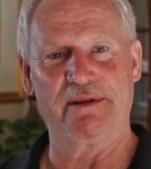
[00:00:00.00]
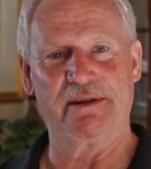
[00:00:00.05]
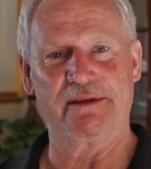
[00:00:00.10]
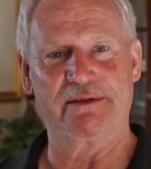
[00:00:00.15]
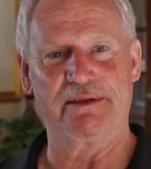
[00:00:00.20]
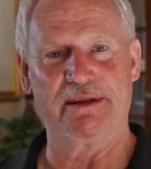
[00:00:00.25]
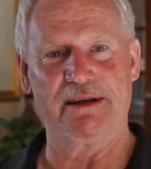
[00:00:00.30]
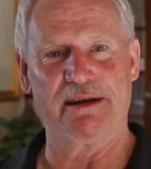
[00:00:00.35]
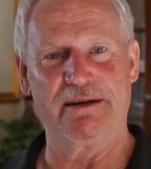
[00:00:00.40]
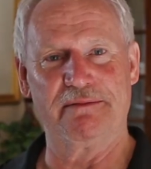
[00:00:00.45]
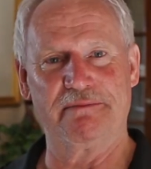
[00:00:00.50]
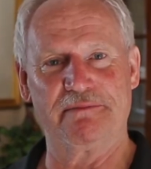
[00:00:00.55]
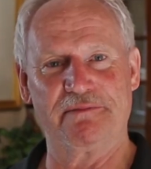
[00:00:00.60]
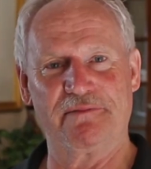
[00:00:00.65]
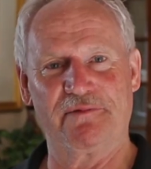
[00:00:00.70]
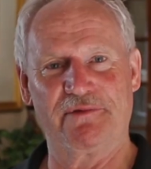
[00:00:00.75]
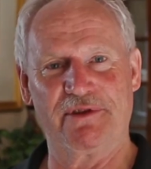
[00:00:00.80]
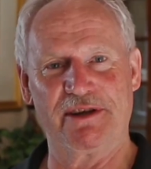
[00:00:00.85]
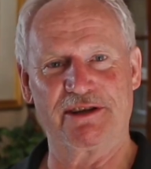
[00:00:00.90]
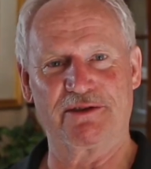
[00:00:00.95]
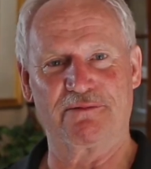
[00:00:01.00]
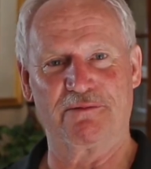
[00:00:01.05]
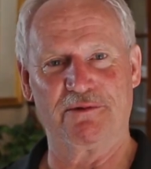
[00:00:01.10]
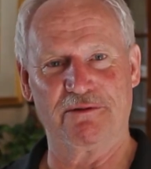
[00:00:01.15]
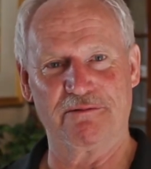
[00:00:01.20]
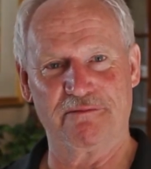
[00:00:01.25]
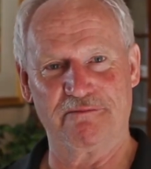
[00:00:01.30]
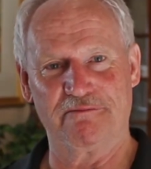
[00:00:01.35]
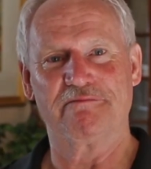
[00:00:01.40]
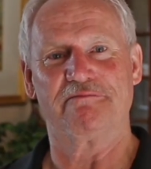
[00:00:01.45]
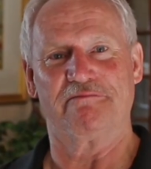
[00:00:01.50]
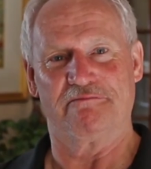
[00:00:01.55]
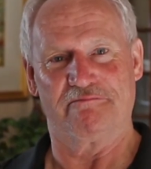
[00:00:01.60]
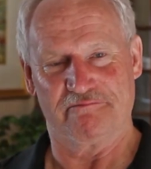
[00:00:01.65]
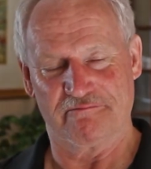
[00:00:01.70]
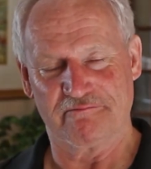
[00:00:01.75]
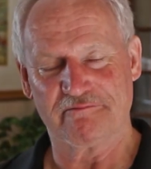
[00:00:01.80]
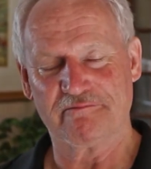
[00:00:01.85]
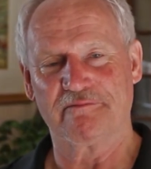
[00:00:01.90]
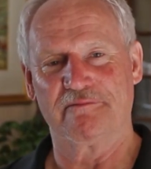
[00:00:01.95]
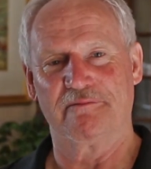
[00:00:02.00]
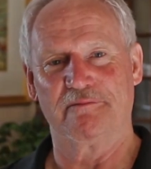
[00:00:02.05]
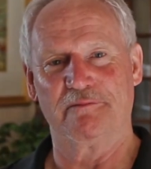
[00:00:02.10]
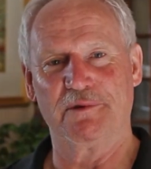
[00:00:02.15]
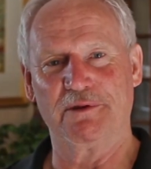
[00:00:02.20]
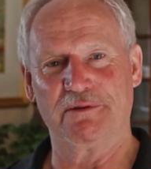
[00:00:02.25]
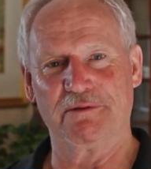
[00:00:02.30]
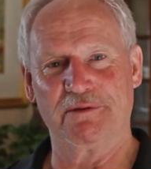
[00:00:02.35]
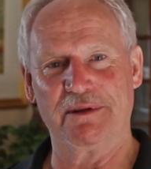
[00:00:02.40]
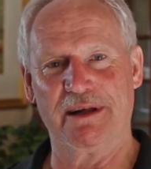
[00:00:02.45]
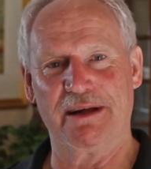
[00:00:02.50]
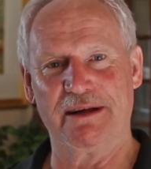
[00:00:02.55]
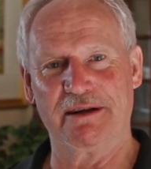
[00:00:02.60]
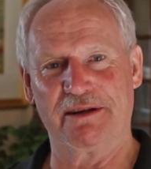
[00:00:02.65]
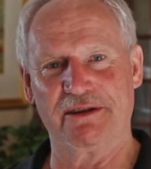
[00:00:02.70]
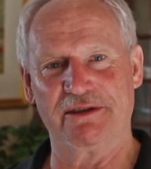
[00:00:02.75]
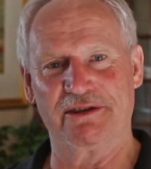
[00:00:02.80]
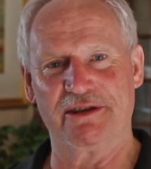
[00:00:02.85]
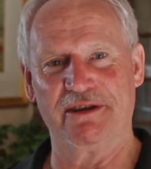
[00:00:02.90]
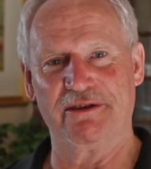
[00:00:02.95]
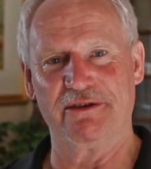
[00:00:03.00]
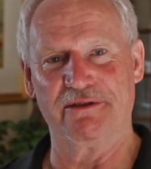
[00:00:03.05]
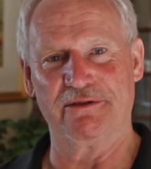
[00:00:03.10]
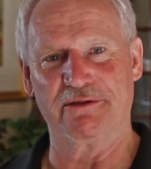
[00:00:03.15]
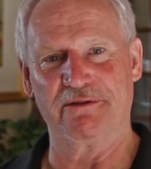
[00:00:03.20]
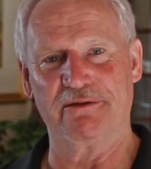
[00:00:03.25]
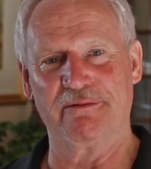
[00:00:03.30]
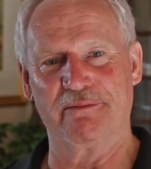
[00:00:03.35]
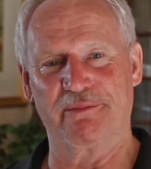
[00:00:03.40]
that things will continue to